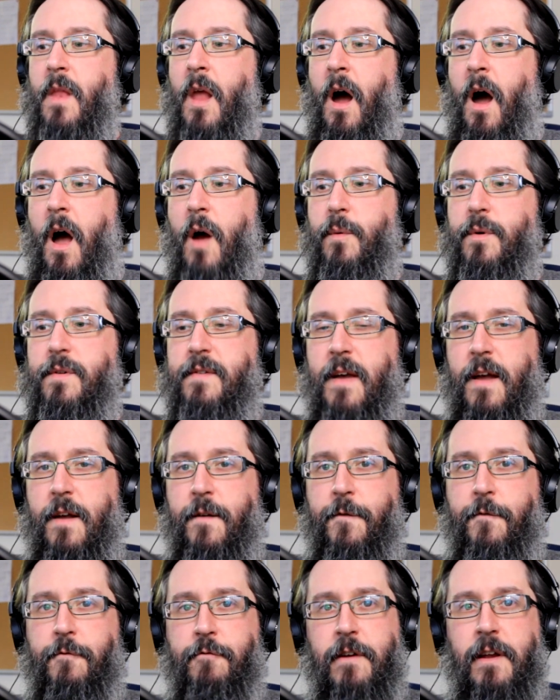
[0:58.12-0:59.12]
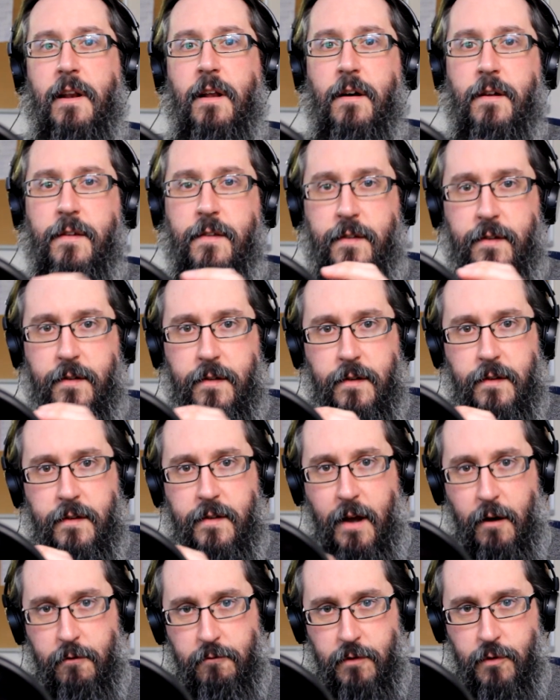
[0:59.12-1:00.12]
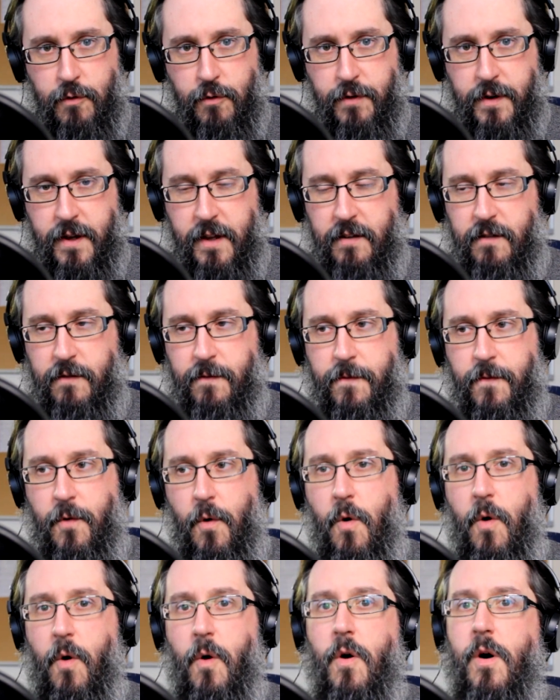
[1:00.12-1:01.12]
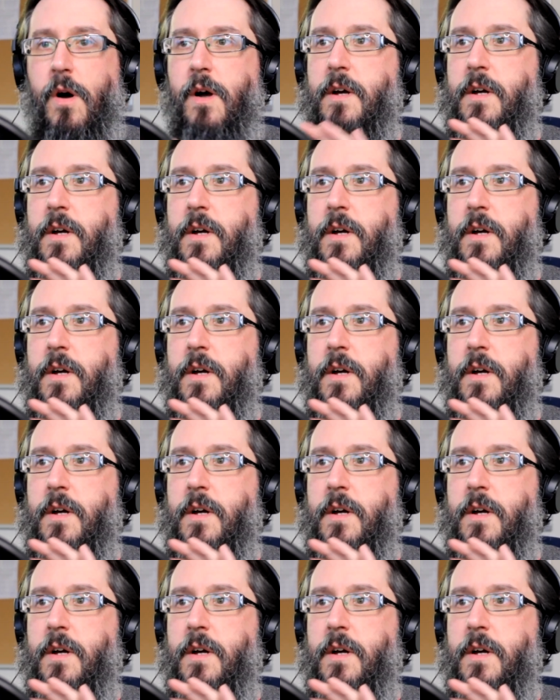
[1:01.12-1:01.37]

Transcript: I was a freelance sound recordist for